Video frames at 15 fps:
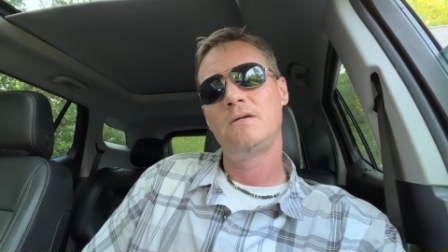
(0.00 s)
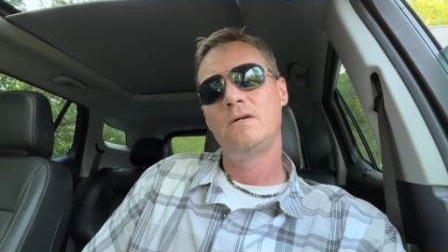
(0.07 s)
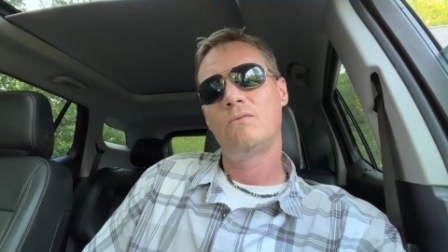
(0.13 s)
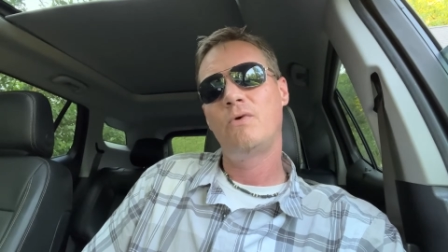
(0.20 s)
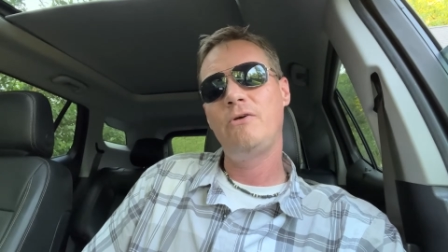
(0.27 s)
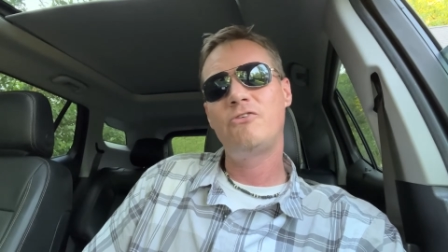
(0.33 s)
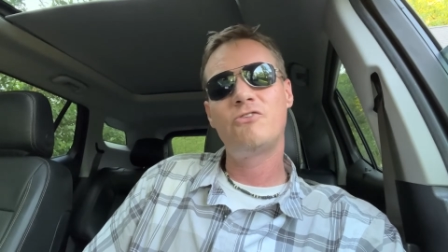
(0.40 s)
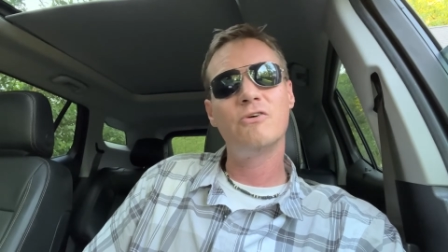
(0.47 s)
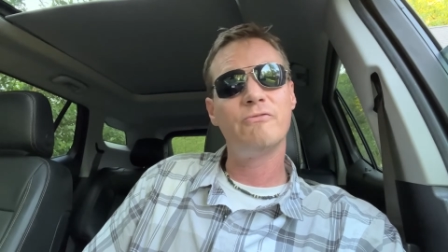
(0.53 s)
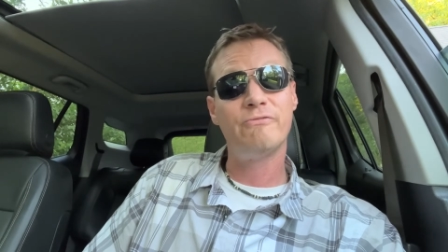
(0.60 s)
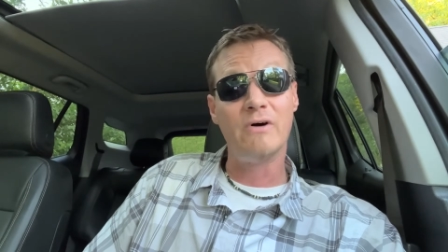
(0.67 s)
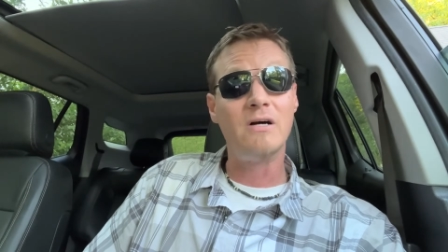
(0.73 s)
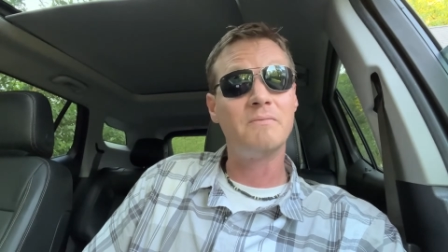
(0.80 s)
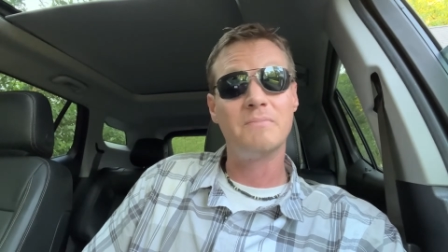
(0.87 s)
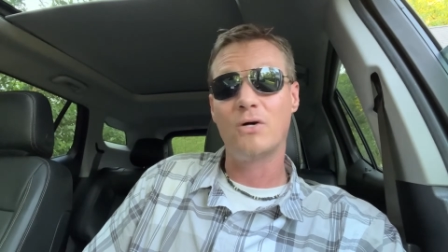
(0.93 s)
We still
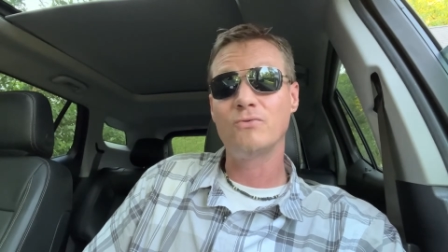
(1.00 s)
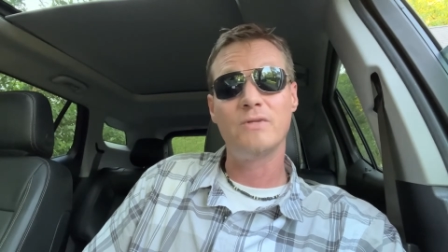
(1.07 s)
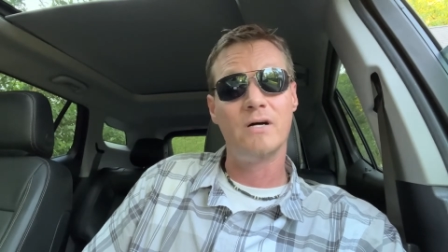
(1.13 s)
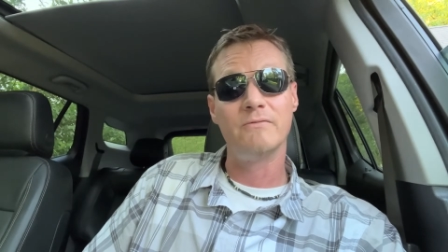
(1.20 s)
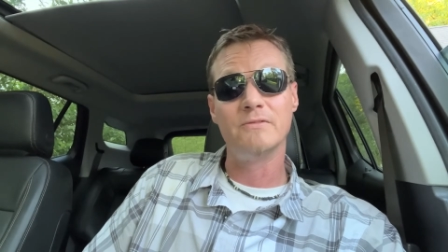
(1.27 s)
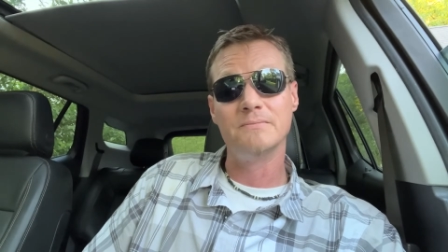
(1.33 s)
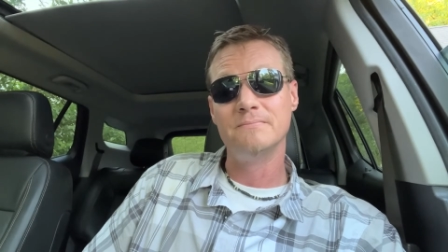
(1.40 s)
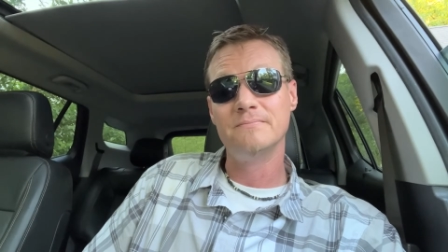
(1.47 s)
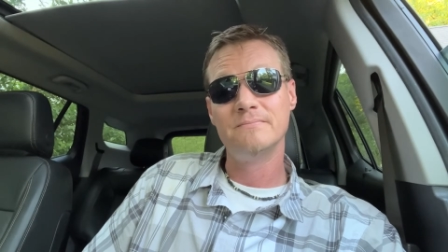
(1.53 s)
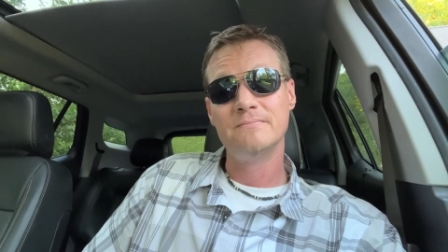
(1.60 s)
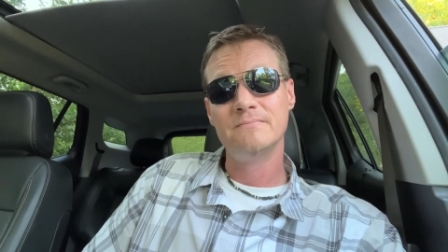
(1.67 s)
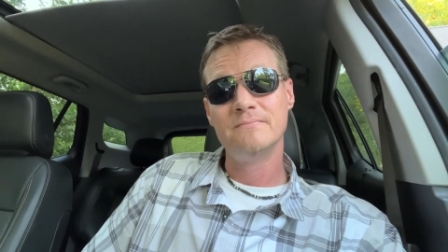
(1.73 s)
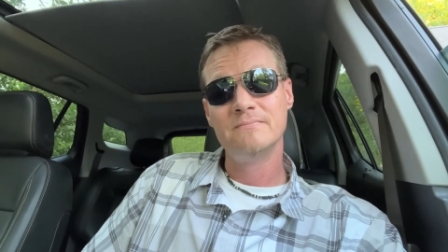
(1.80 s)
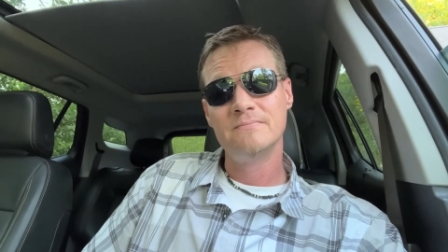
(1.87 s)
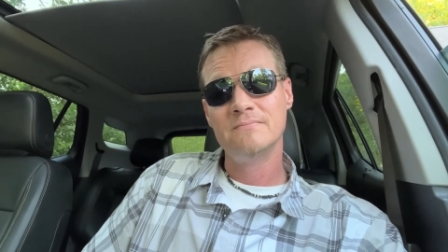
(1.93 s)
fuck both of them,
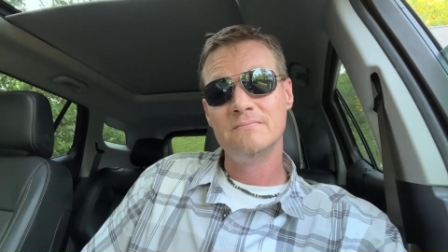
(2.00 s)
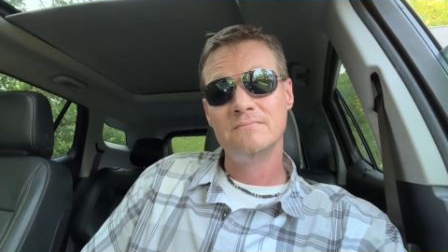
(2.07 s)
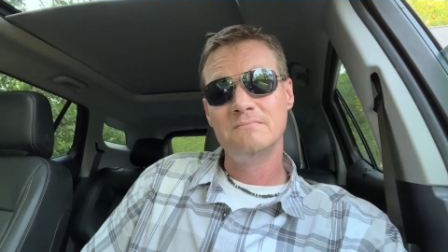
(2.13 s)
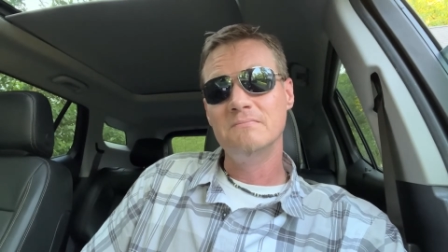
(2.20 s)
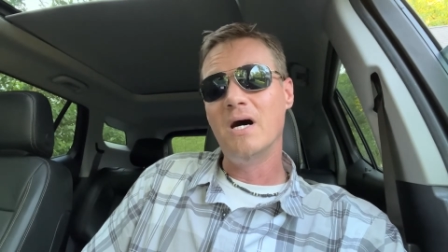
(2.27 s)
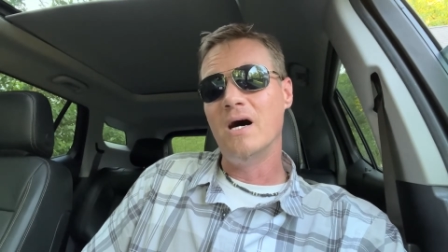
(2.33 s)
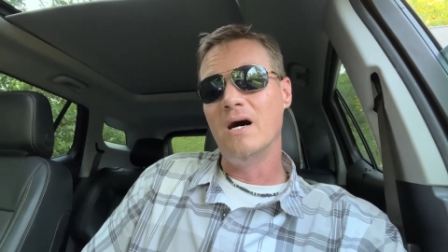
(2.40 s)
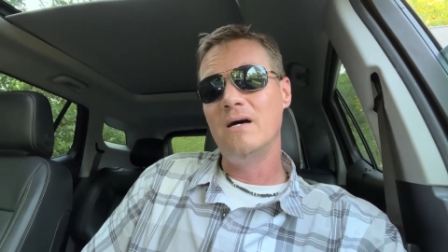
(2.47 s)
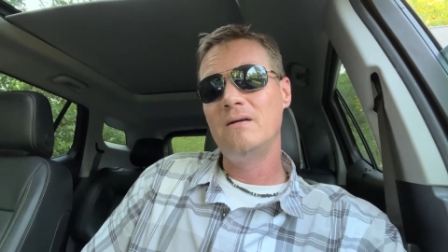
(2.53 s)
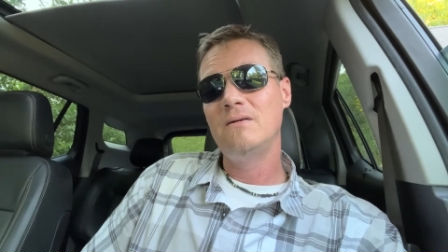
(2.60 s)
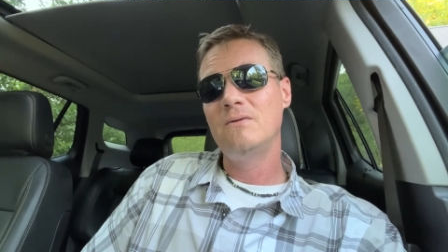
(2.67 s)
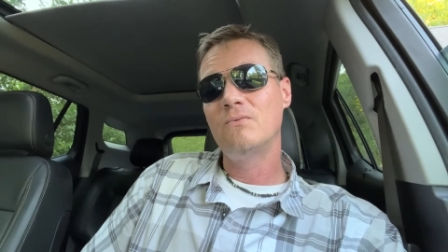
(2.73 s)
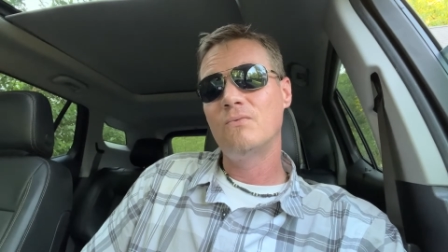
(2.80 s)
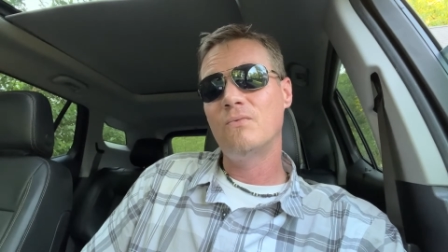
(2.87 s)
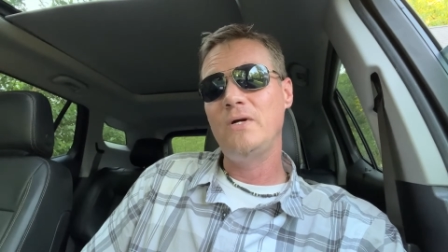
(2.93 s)
but
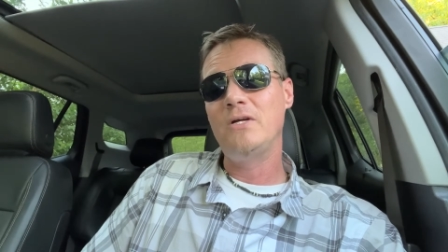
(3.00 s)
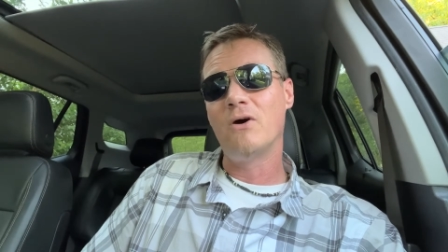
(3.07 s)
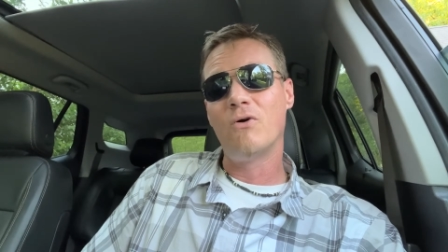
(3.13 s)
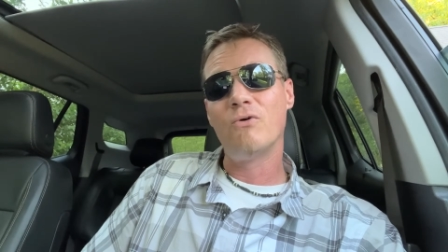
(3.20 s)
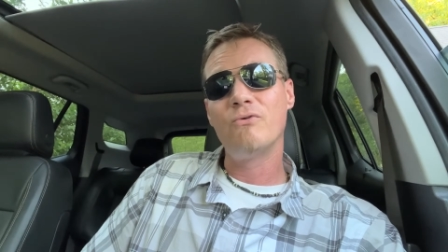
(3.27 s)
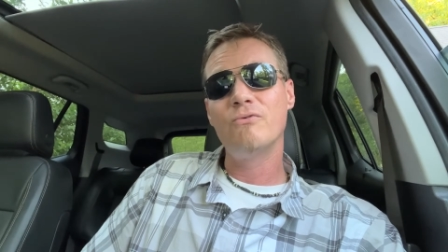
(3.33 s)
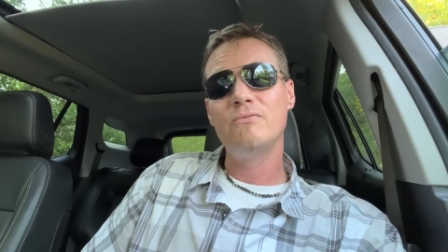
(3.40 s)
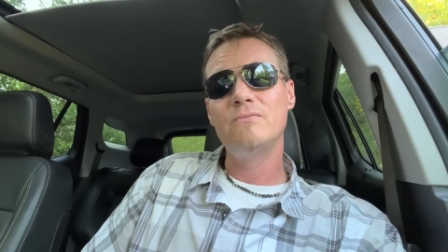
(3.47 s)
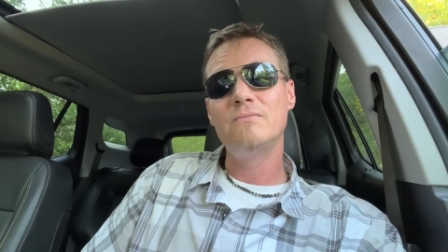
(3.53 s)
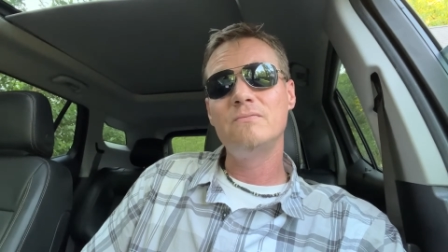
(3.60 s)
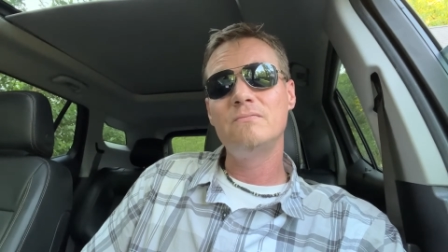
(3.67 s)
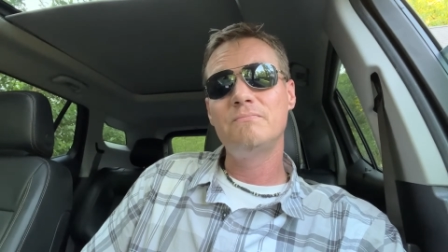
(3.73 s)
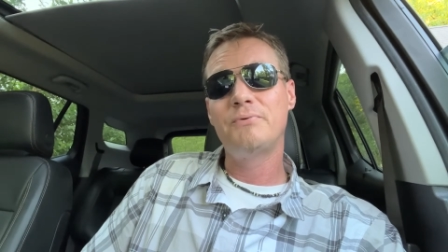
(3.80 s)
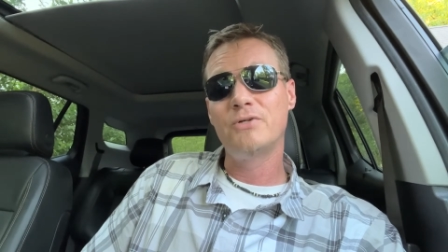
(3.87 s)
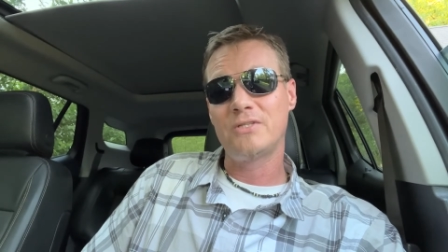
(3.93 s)
we don't
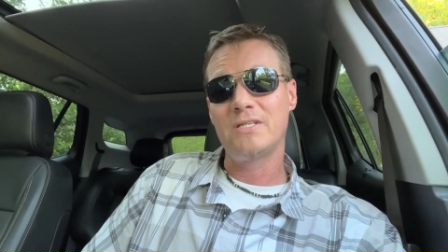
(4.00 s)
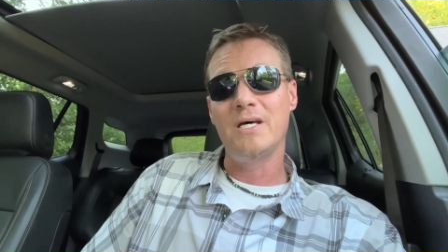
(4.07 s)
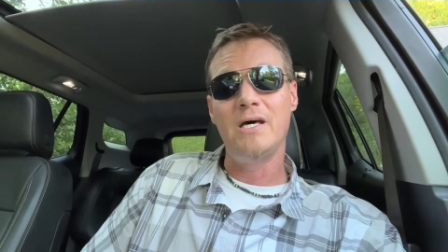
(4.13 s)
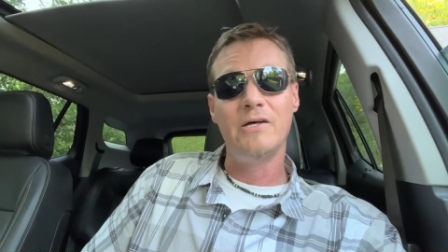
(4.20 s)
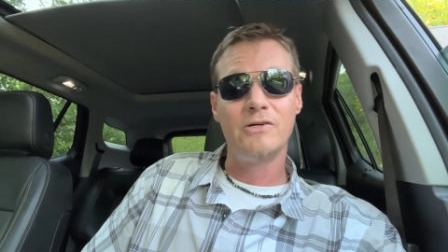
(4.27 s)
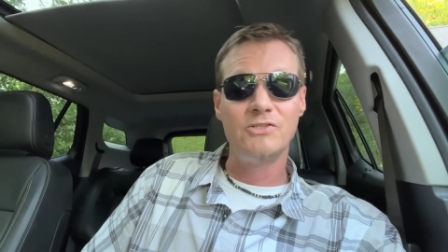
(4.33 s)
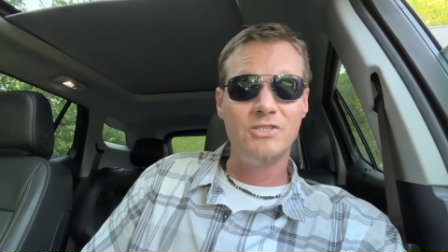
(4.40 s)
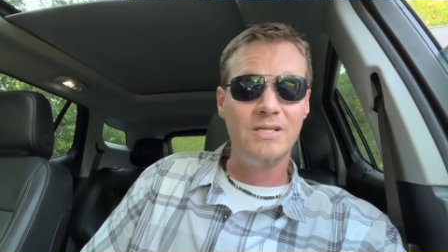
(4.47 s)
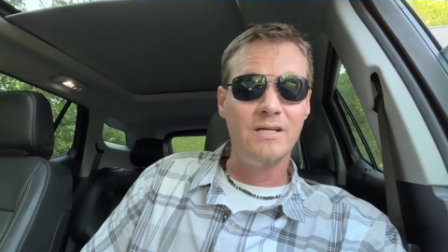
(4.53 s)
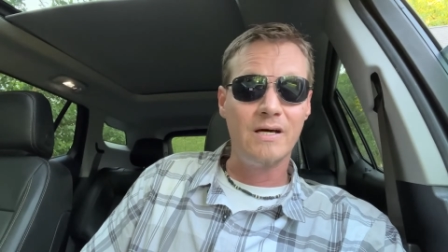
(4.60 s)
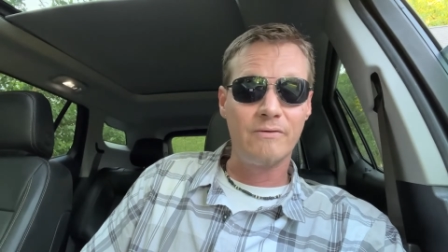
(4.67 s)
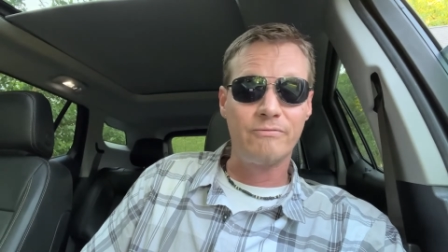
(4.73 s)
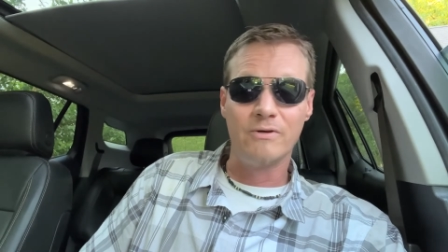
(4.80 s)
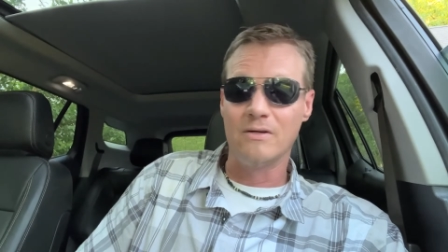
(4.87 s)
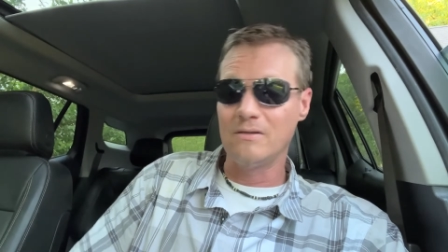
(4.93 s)
put the energy and
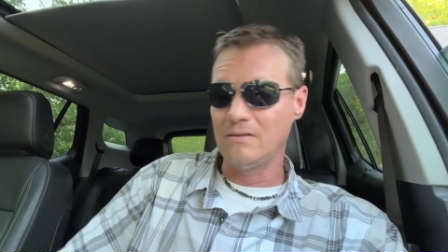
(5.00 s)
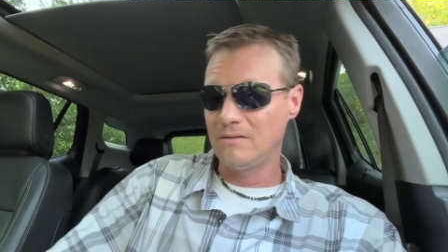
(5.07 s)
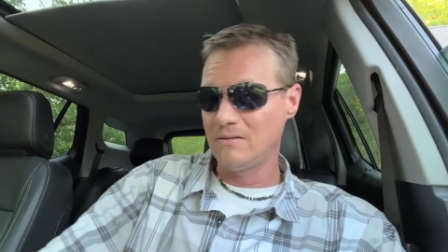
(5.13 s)
effort.